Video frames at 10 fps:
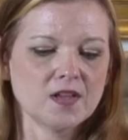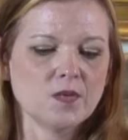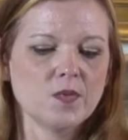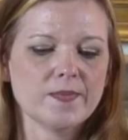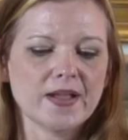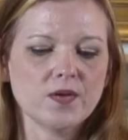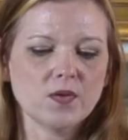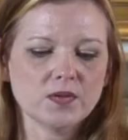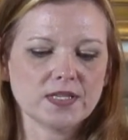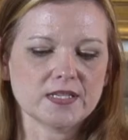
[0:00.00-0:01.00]
When my
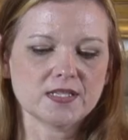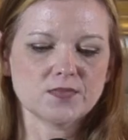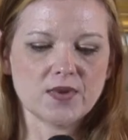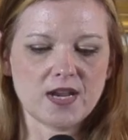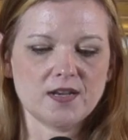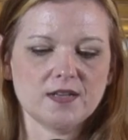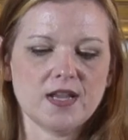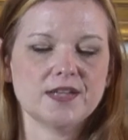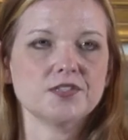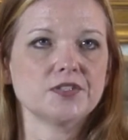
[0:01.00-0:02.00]
oldest,
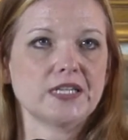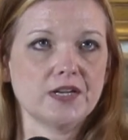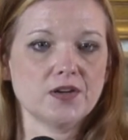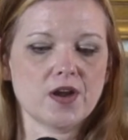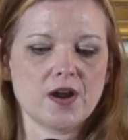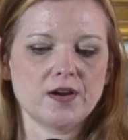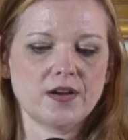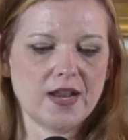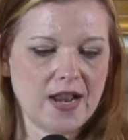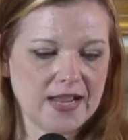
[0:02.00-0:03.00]
Raiden, entered
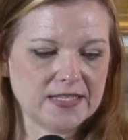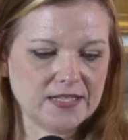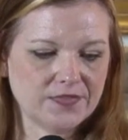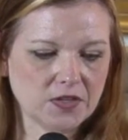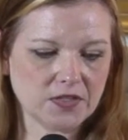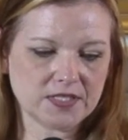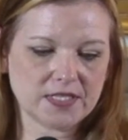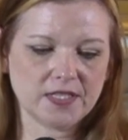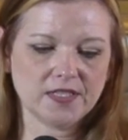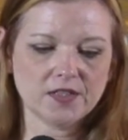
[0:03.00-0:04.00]
kindergarten and had
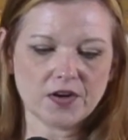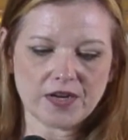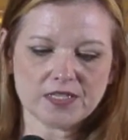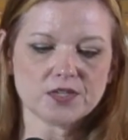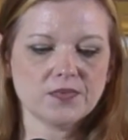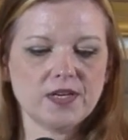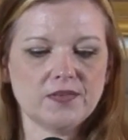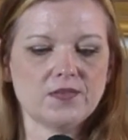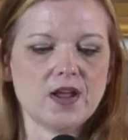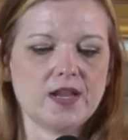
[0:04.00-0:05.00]
difficulty learning to read
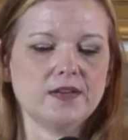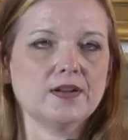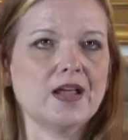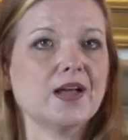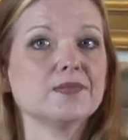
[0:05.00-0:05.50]
and write,